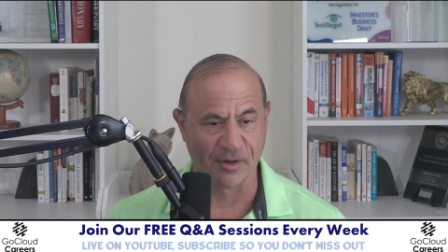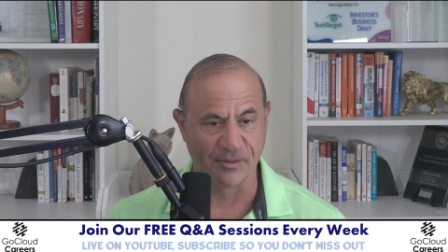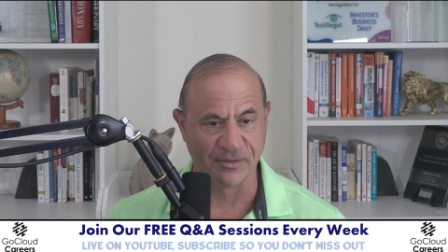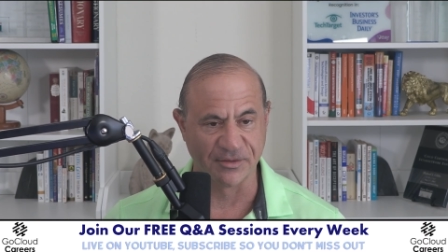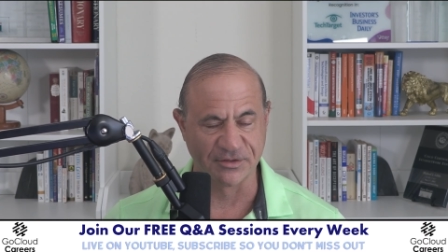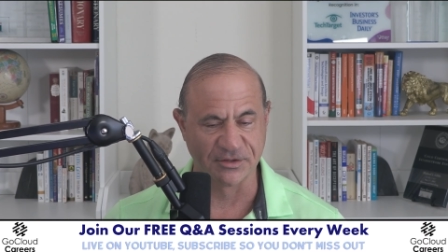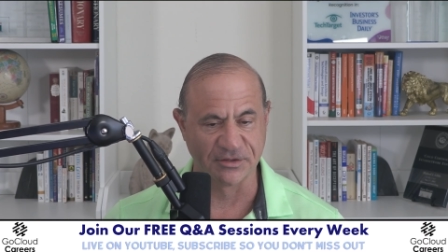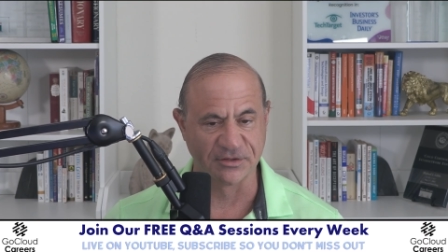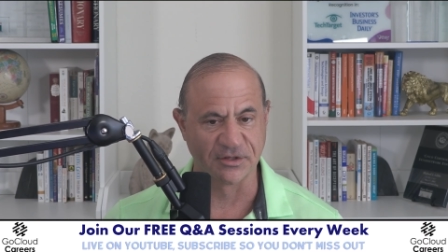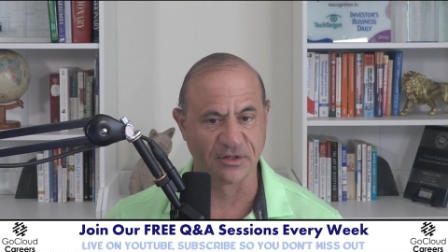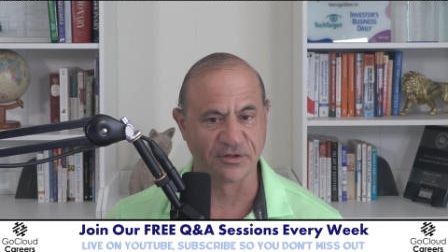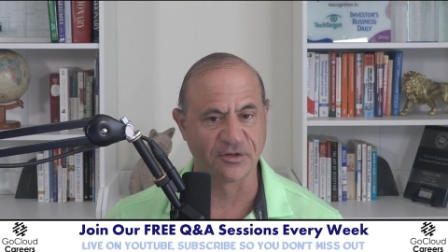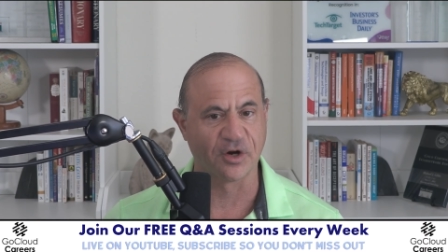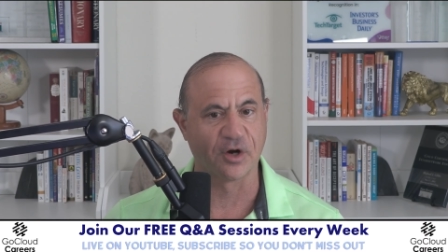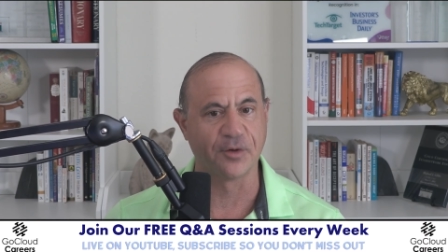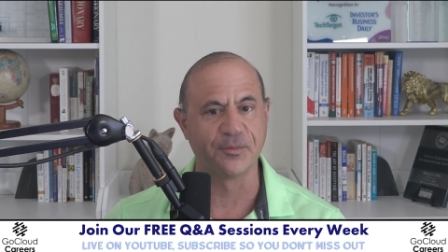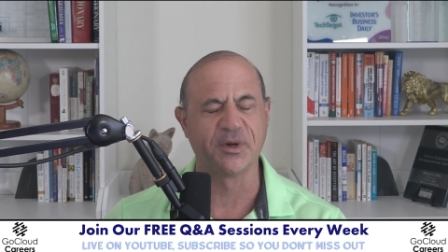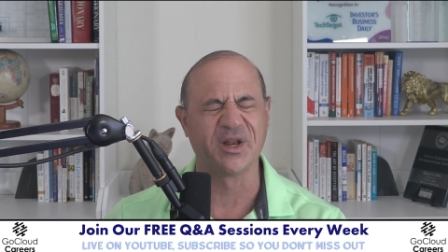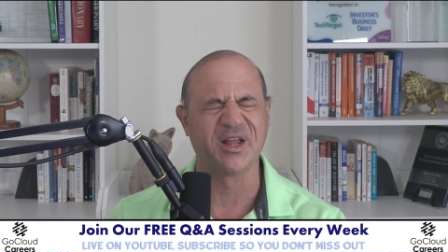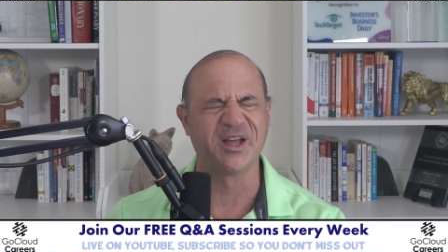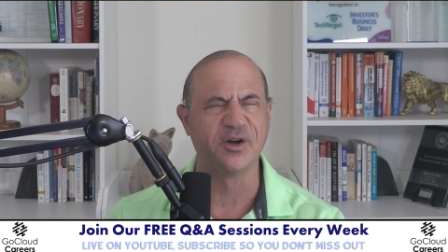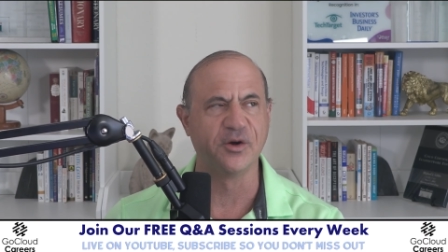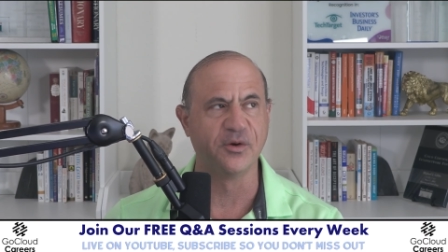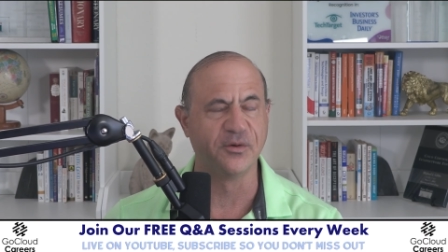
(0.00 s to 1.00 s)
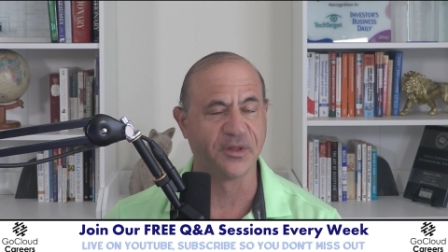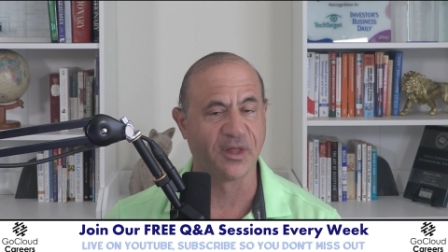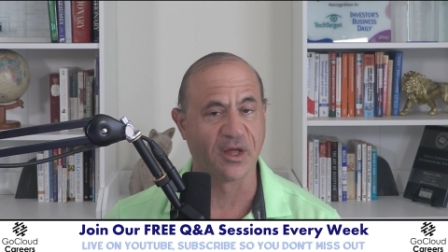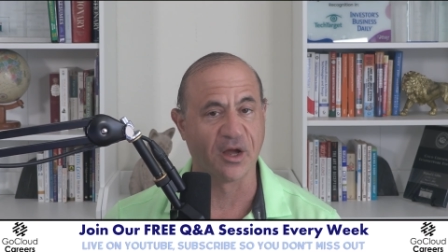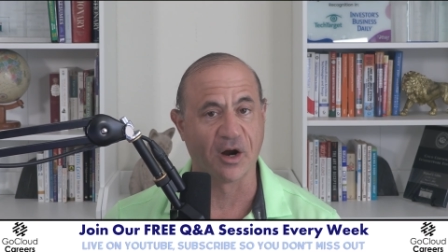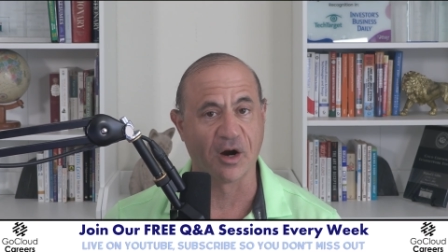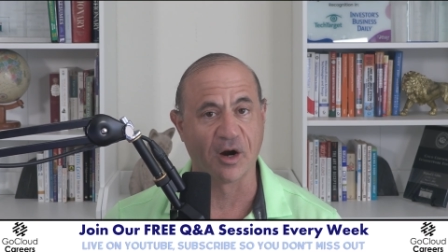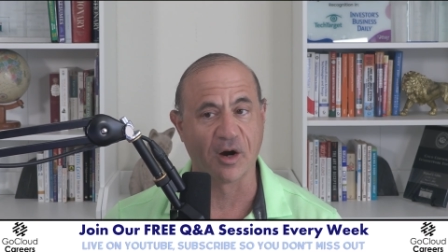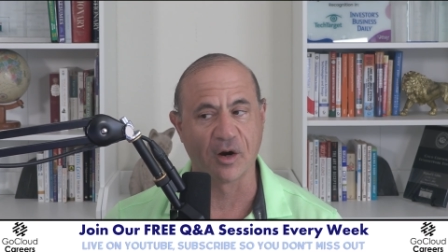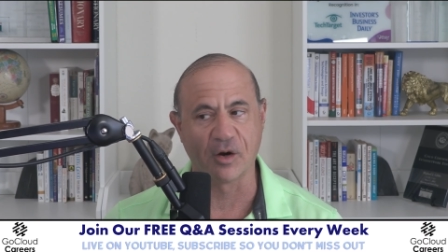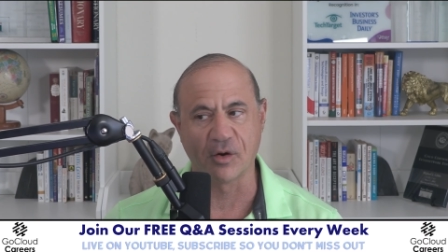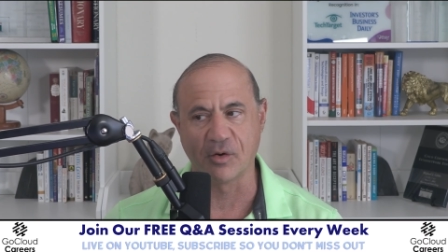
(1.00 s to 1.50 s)
uh, which is determining who
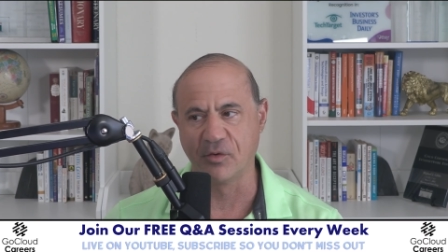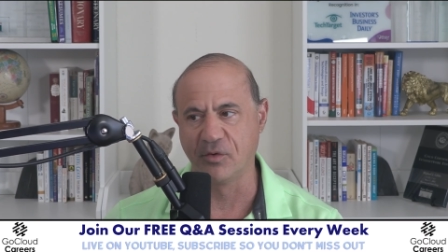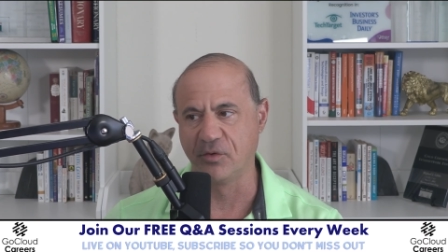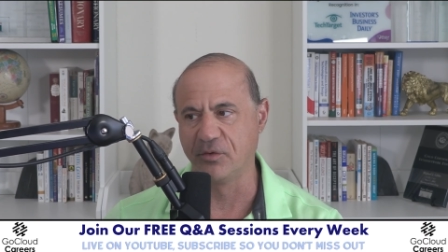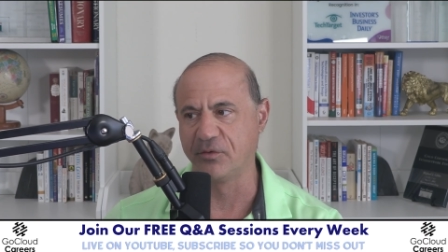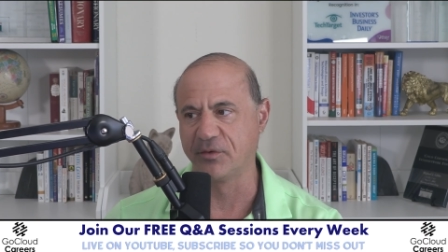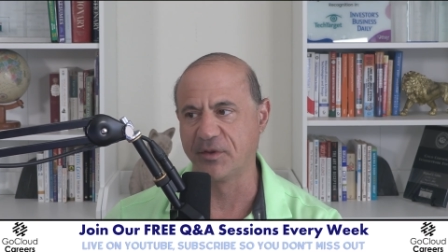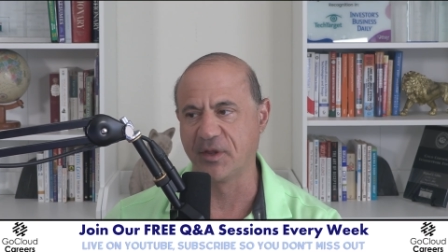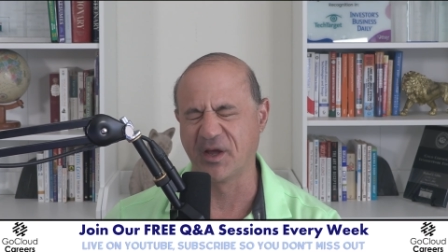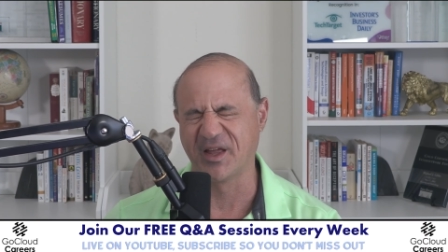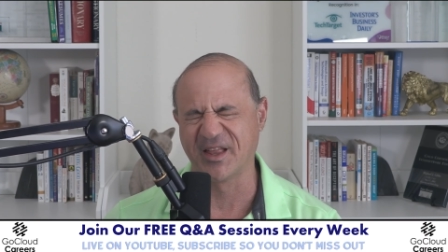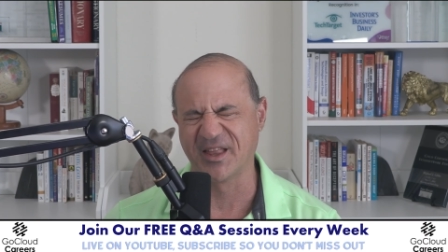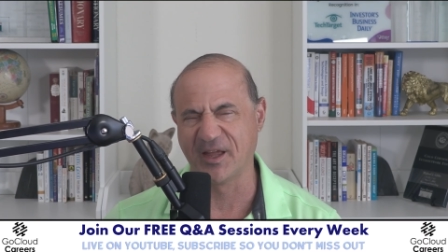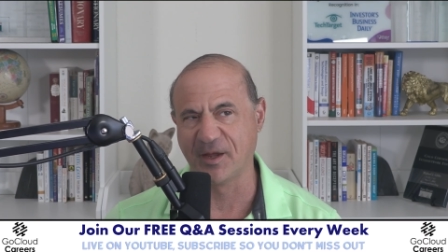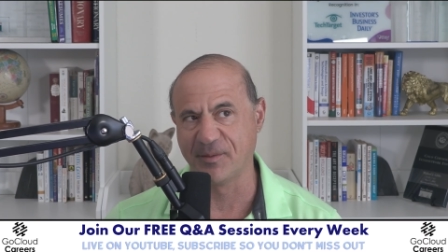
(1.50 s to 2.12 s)
they are or who they